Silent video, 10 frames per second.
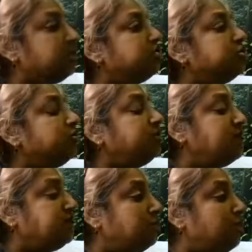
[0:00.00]
So
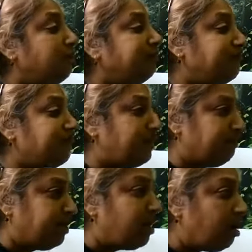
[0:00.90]
they took over my
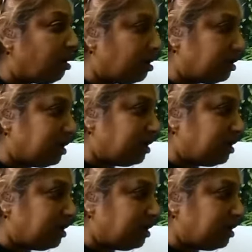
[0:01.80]
blog,